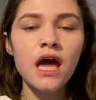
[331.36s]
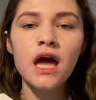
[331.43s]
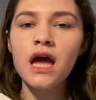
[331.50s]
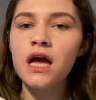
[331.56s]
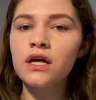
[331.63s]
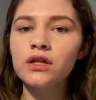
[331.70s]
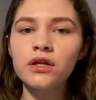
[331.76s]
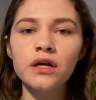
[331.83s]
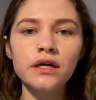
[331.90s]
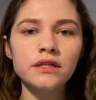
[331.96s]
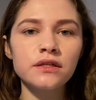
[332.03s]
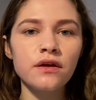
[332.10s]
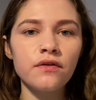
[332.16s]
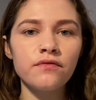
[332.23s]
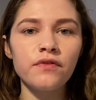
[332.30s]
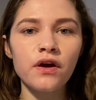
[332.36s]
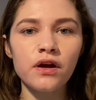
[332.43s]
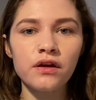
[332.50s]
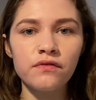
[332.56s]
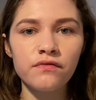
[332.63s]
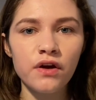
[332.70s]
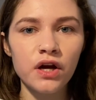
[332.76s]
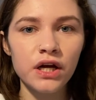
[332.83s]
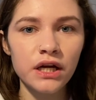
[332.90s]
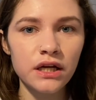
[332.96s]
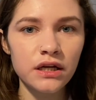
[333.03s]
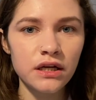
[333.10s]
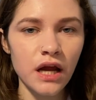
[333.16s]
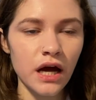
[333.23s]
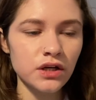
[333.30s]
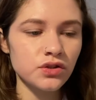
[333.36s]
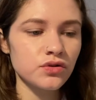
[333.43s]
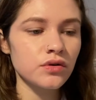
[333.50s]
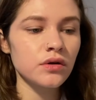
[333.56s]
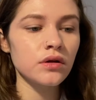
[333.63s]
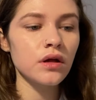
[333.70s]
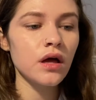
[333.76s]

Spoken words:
It looks very, very natural.